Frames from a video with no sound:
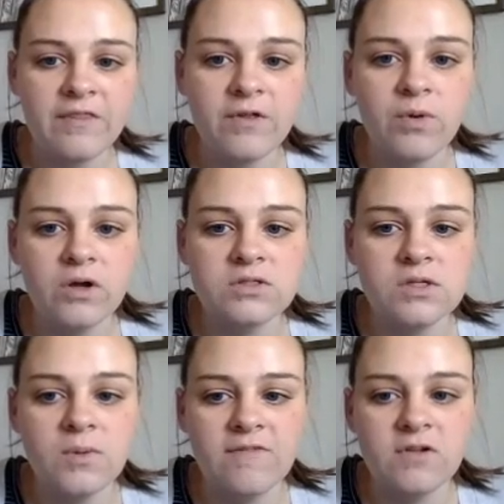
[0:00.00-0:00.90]
the road
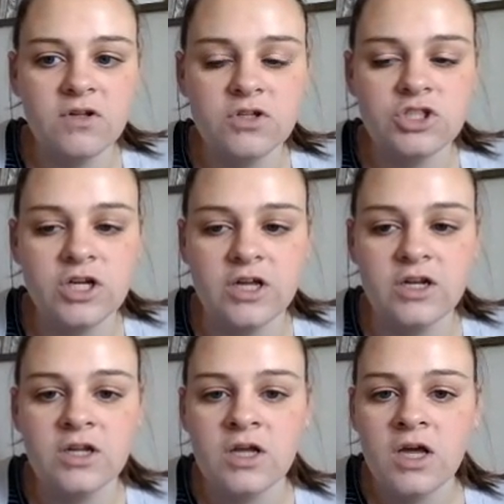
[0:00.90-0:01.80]
to
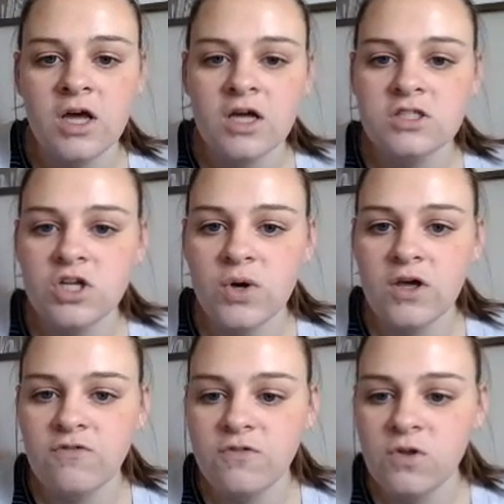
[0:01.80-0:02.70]
revolution. So
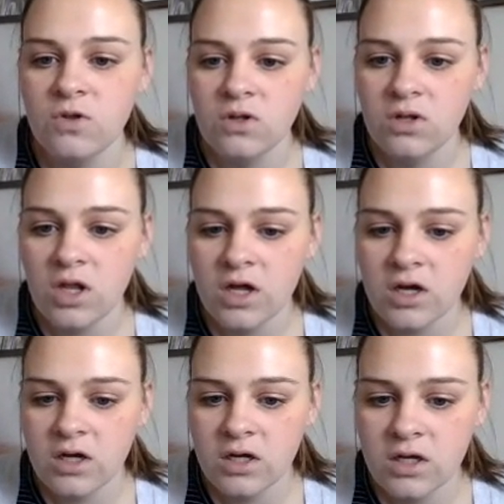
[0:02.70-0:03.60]
if you
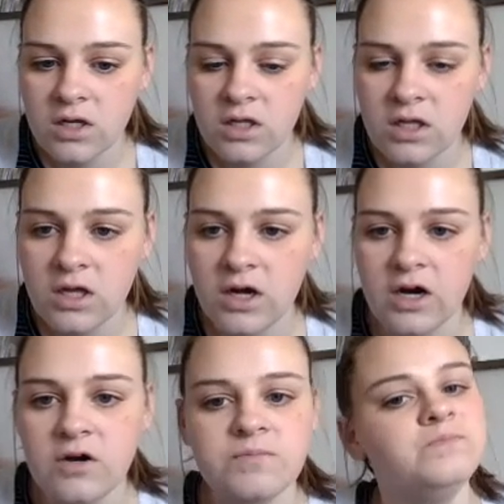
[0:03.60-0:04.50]
look here,